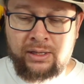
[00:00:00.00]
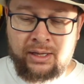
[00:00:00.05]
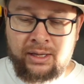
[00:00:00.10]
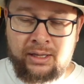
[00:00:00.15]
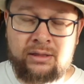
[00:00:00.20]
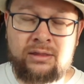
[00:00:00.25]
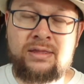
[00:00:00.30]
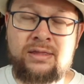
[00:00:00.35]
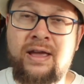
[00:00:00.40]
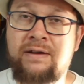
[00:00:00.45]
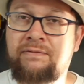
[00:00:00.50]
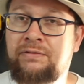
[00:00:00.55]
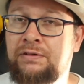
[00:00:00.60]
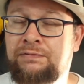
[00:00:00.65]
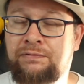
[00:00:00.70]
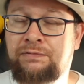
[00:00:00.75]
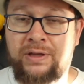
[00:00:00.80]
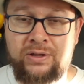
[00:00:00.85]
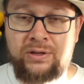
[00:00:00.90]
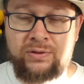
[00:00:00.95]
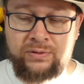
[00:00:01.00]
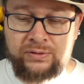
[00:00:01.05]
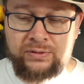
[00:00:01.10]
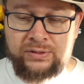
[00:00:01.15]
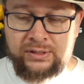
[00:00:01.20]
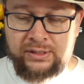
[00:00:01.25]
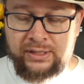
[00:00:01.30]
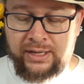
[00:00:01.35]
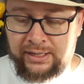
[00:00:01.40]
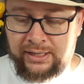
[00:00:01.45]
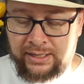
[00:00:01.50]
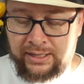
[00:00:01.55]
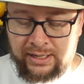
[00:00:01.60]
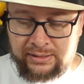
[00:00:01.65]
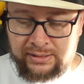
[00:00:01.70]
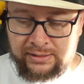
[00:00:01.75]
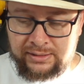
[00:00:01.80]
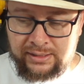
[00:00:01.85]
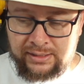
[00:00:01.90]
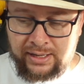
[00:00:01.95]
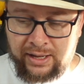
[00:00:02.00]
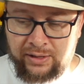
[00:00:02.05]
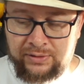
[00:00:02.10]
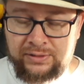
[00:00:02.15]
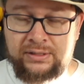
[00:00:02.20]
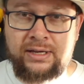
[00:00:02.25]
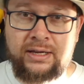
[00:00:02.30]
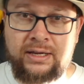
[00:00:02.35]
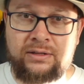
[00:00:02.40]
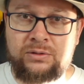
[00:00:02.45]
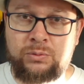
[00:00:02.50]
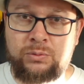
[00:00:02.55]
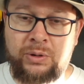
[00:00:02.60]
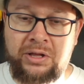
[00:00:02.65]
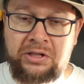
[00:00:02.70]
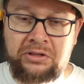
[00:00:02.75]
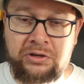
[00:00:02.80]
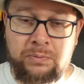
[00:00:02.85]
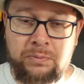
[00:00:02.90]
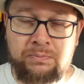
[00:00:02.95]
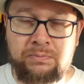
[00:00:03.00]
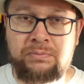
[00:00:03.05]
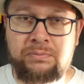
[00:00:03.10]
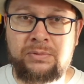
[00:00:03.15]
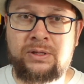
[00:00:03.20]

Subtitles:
Never feels like it's outstayed its welcome.